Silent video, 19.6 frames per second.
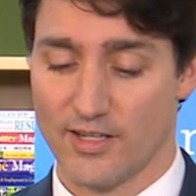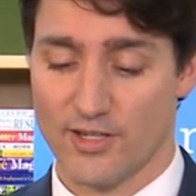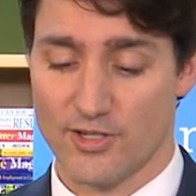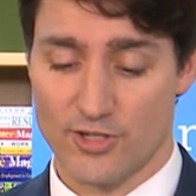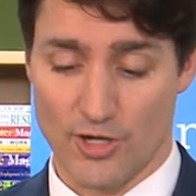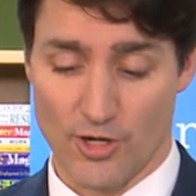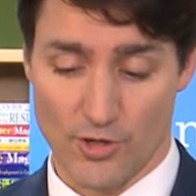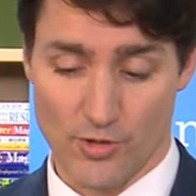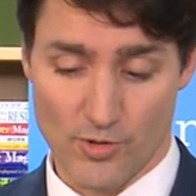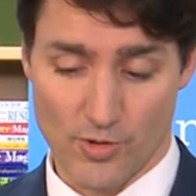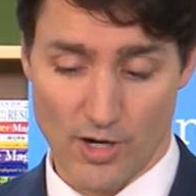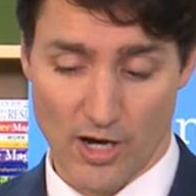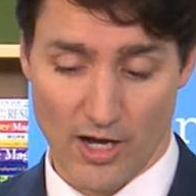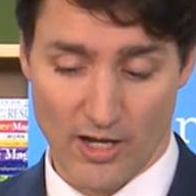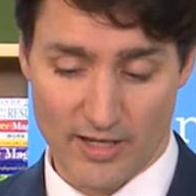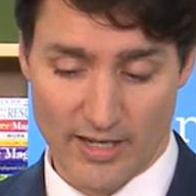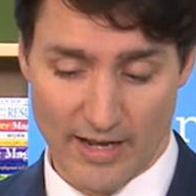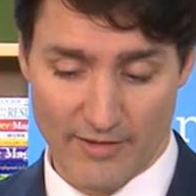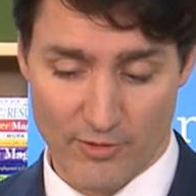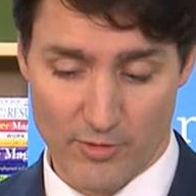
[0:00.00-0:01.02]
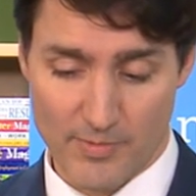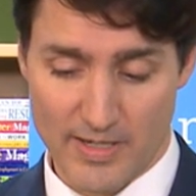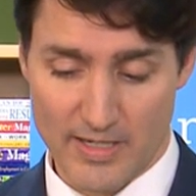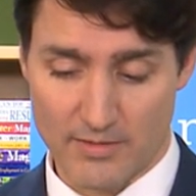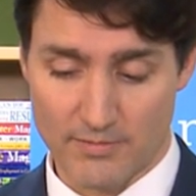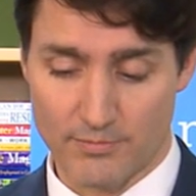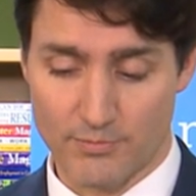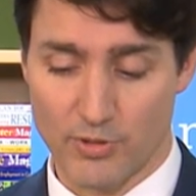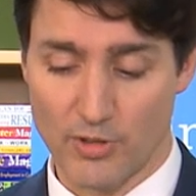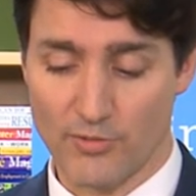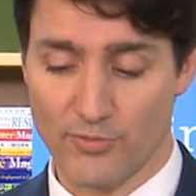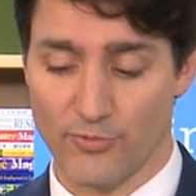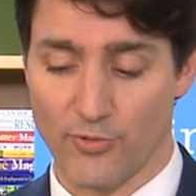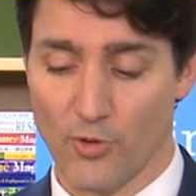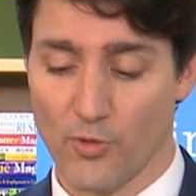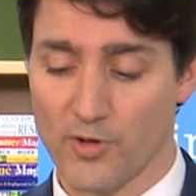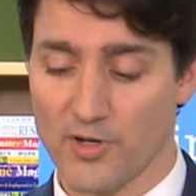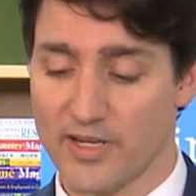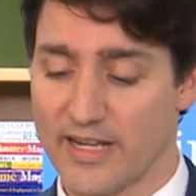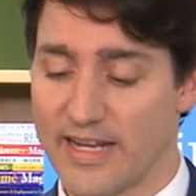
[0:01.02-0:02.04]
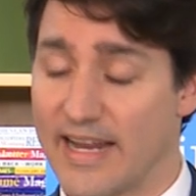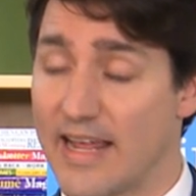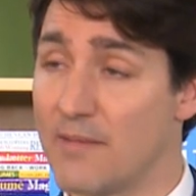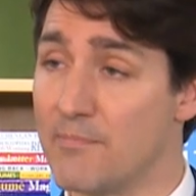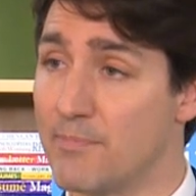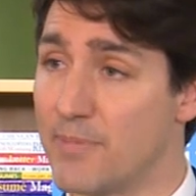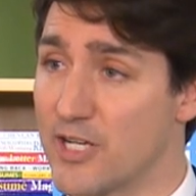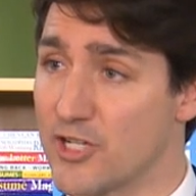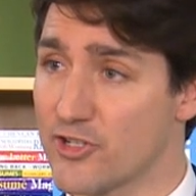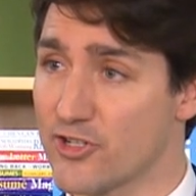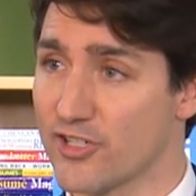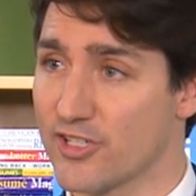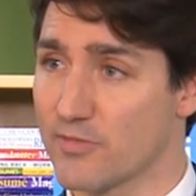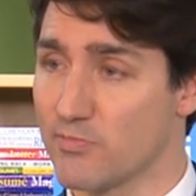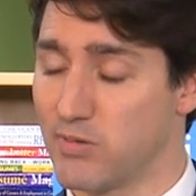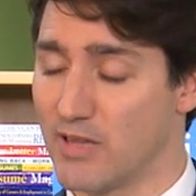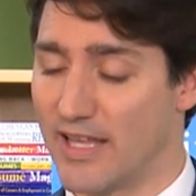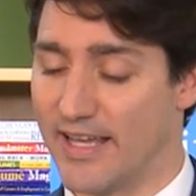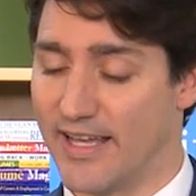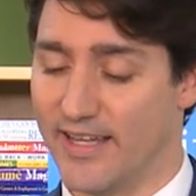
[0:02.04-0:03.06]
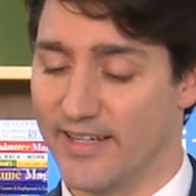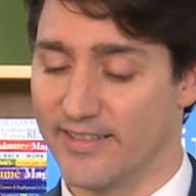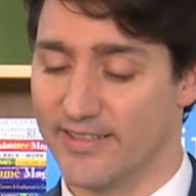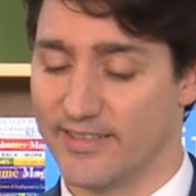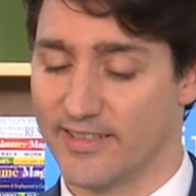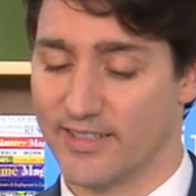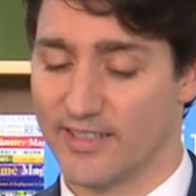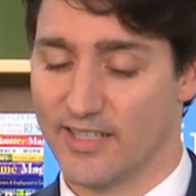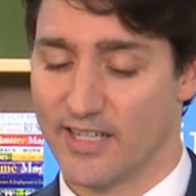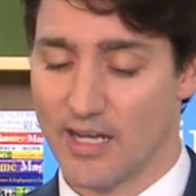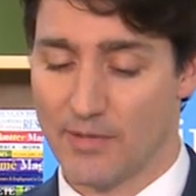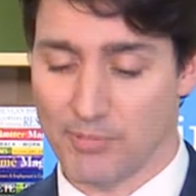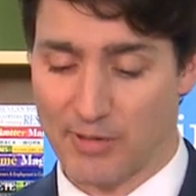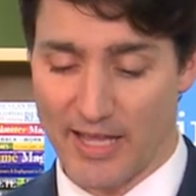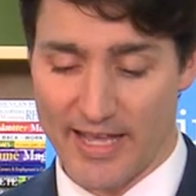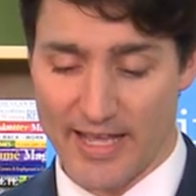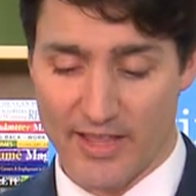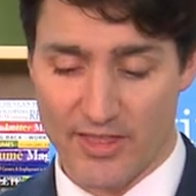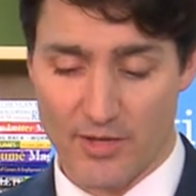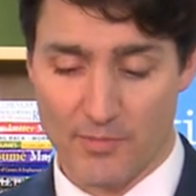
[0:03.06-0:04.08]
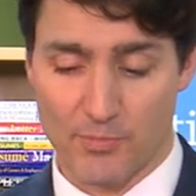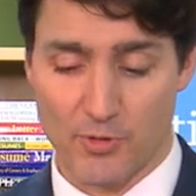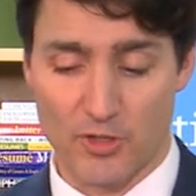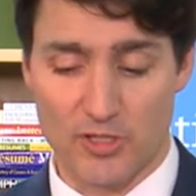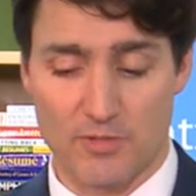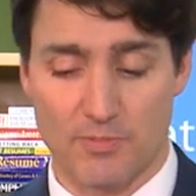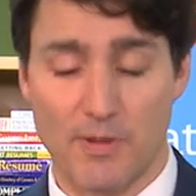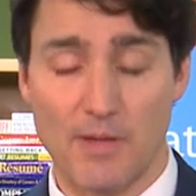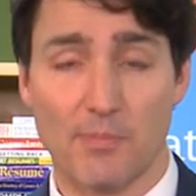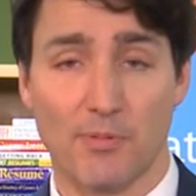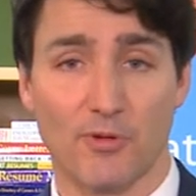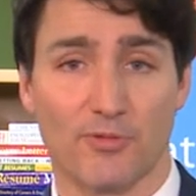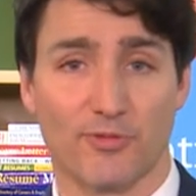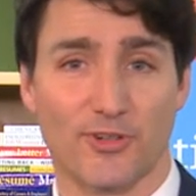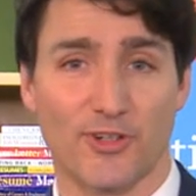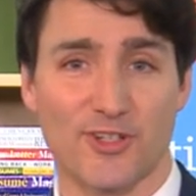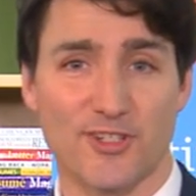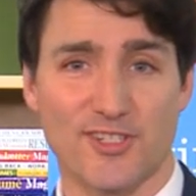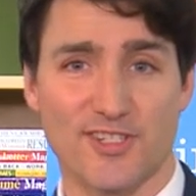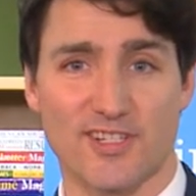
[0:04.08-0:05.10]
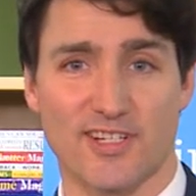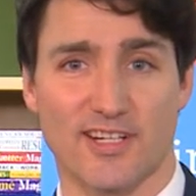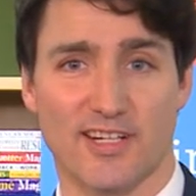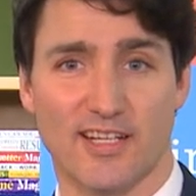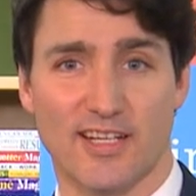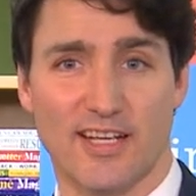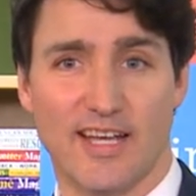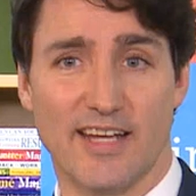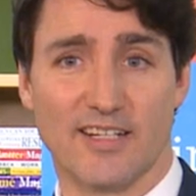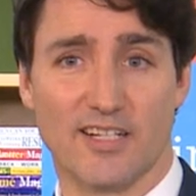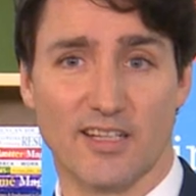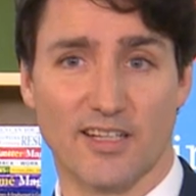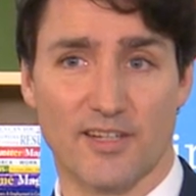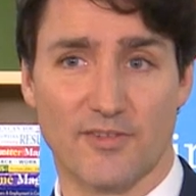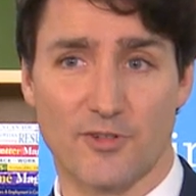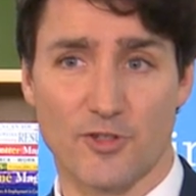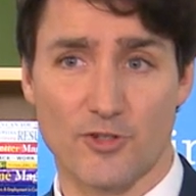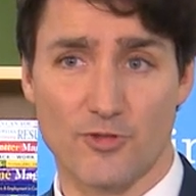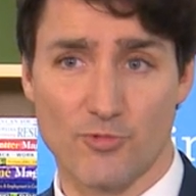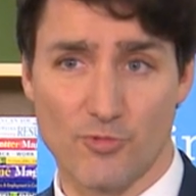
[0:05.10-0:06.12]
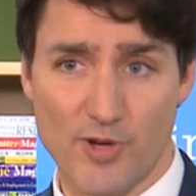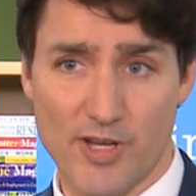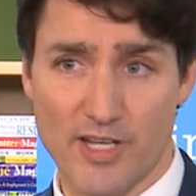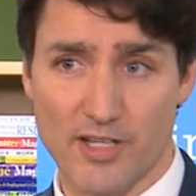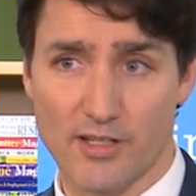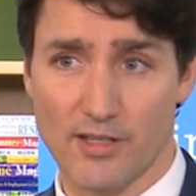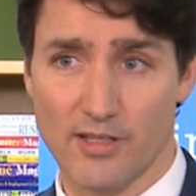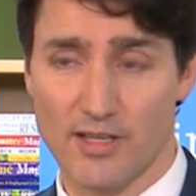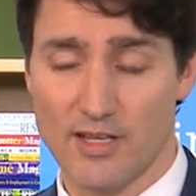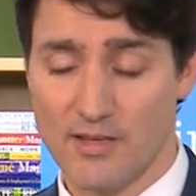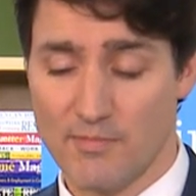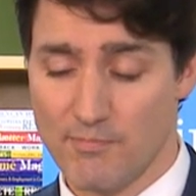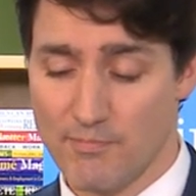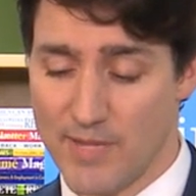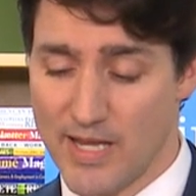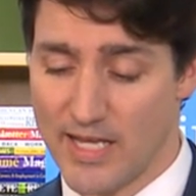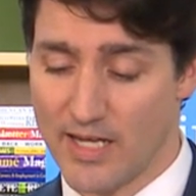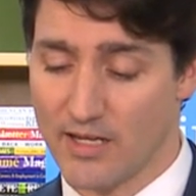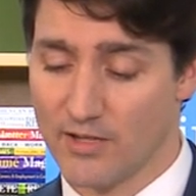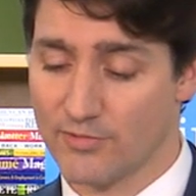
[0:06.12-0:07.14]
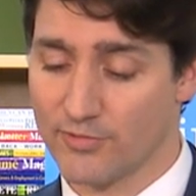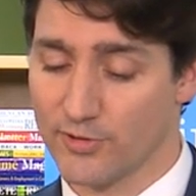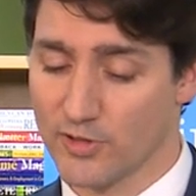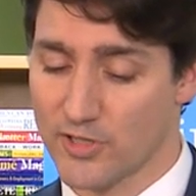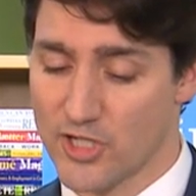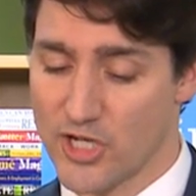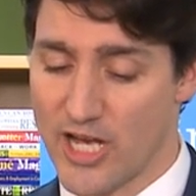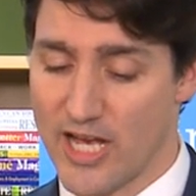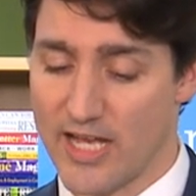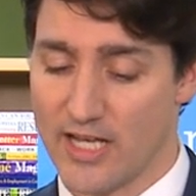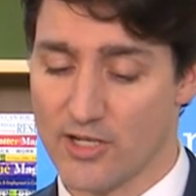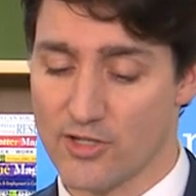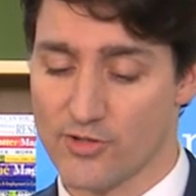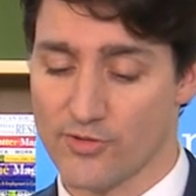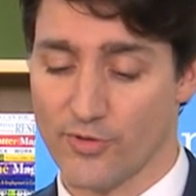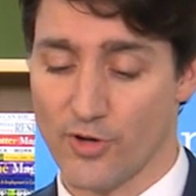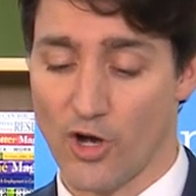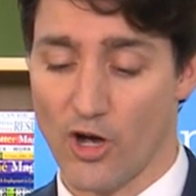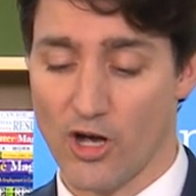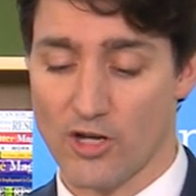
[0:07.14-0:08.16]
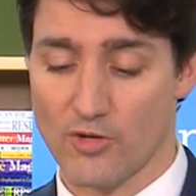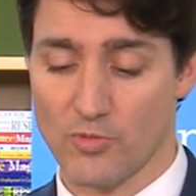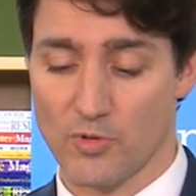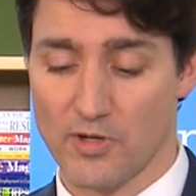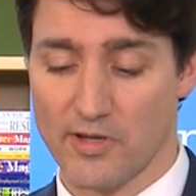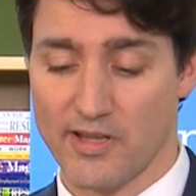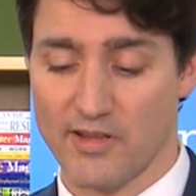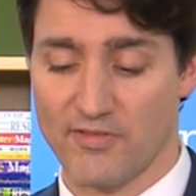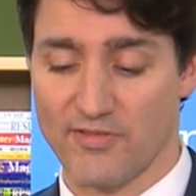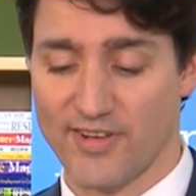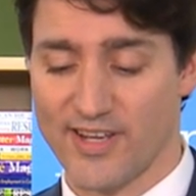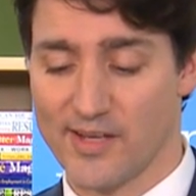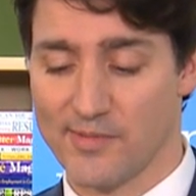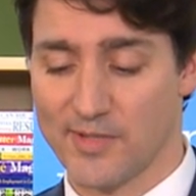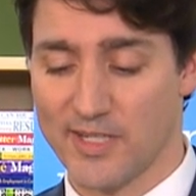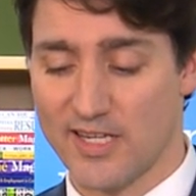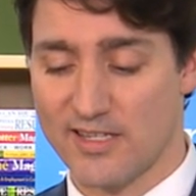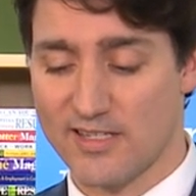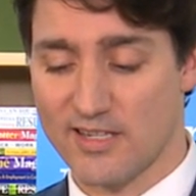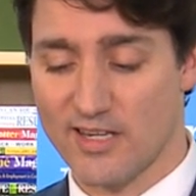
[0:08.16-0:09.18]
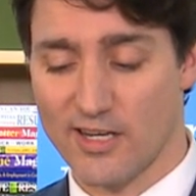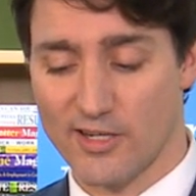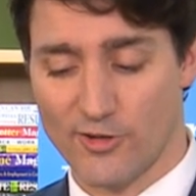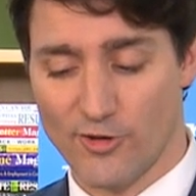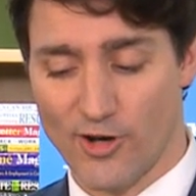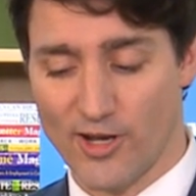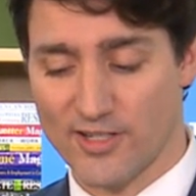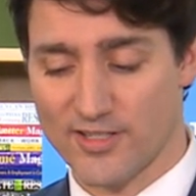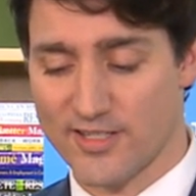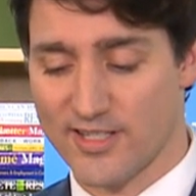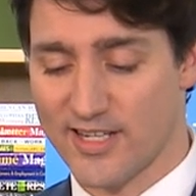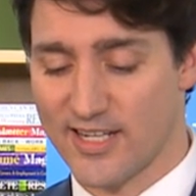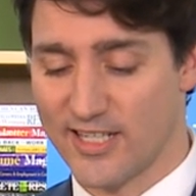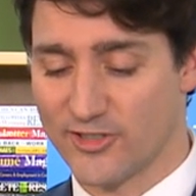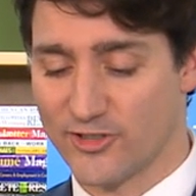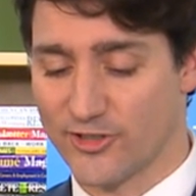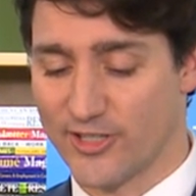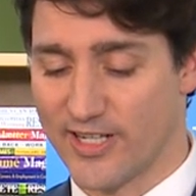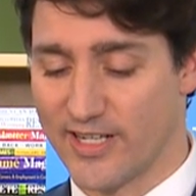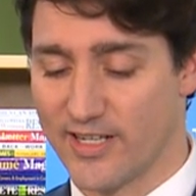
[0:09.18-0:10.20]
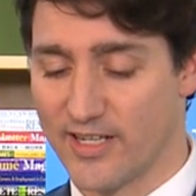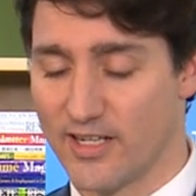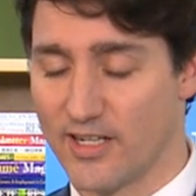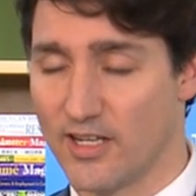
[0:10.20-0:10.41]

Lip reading: So our government put forward an ambitious plan, a plan that puts people first and delivers real, meaningful change for hardworking families across the country.